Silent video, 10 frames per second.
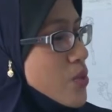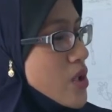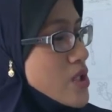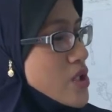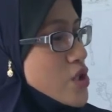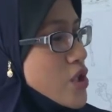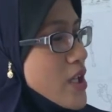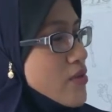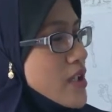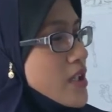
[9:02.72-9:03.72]
was
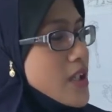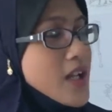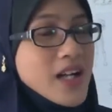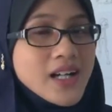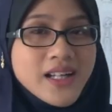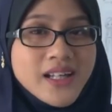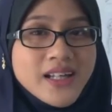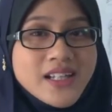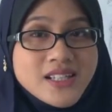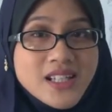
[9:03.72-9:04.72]
driving a car.
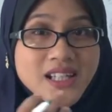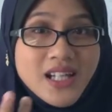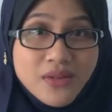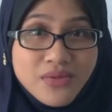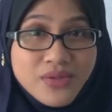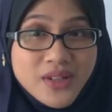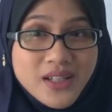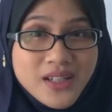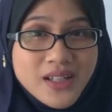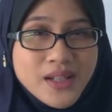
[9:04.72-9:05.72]
Is it enough?
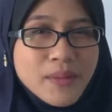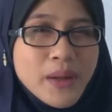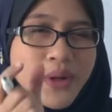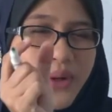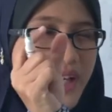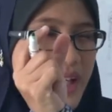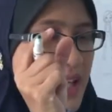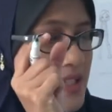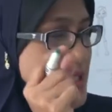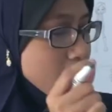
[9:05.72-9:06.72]
Maybe you can
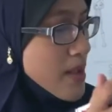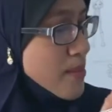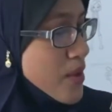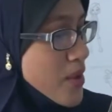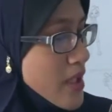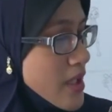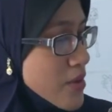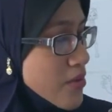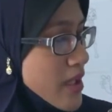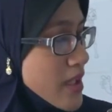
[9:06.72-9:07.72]
add some more here
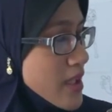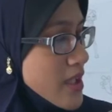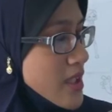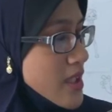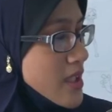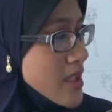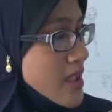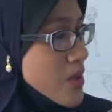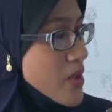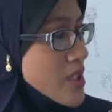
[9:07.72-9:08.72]
in front here,
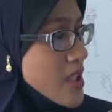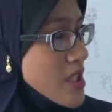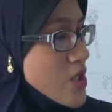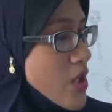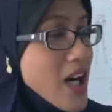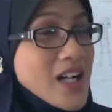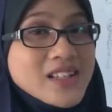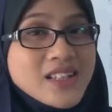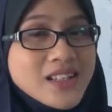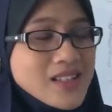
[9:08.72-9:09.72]
which is your
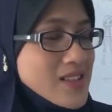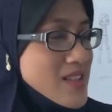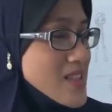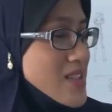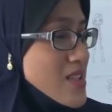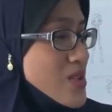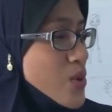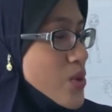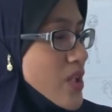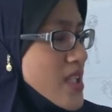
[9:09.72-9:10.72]
articles.
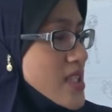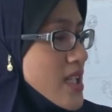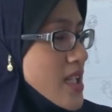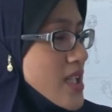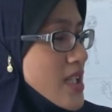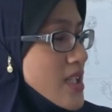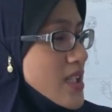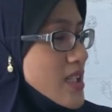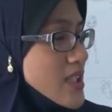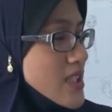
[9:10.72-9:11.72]
So you can say,
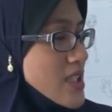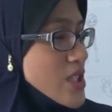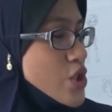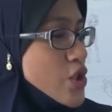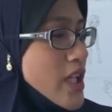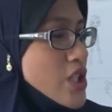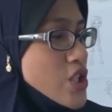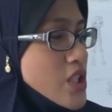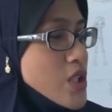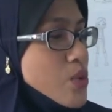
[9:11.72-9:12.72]
a
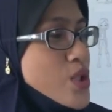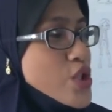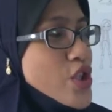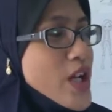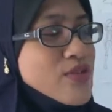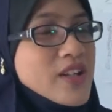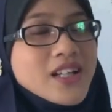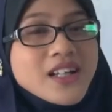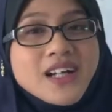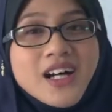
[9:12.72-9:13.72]
stranger was
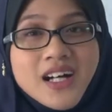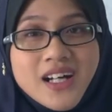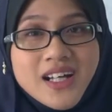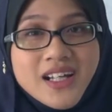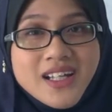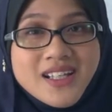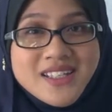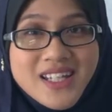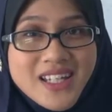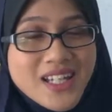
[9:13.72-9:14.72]
driving a car.
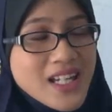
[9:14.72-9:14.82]
See?